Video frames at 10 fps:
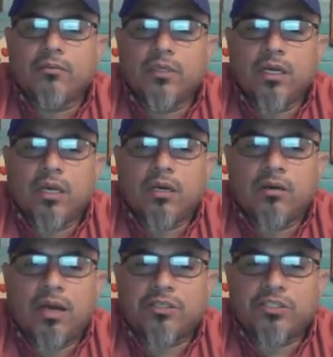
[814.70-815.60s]
video.
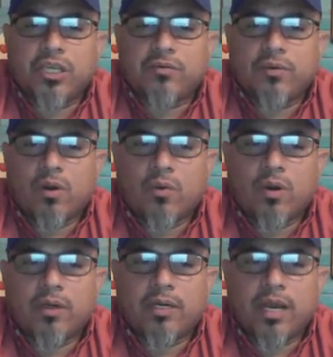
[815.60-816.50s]
I'll just
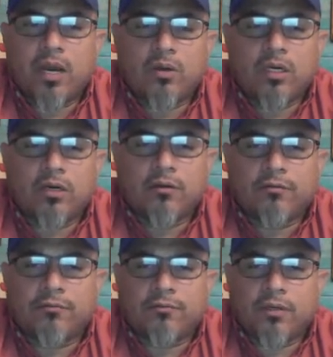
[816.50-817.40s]
give you a
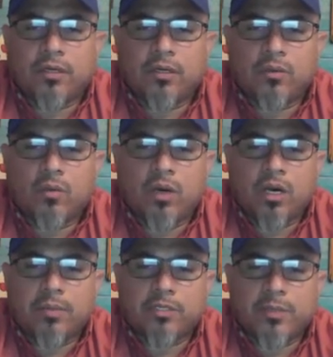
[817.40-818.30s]
rundown of
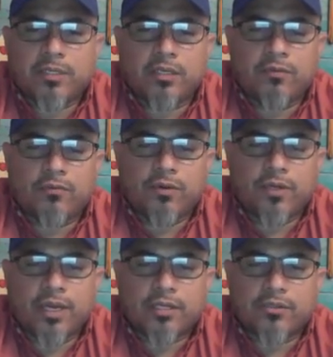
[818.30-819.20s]
what I'm
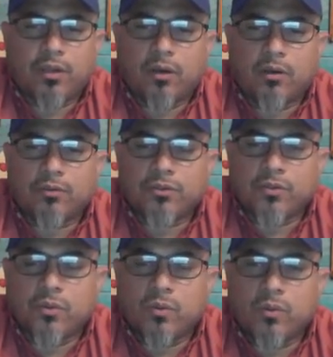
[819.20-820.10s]
expecting for you guys
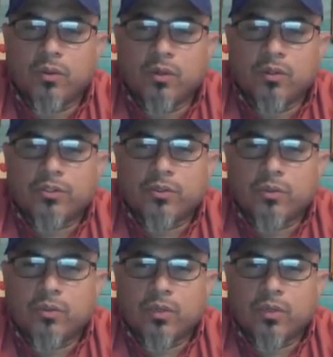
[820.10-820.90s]
to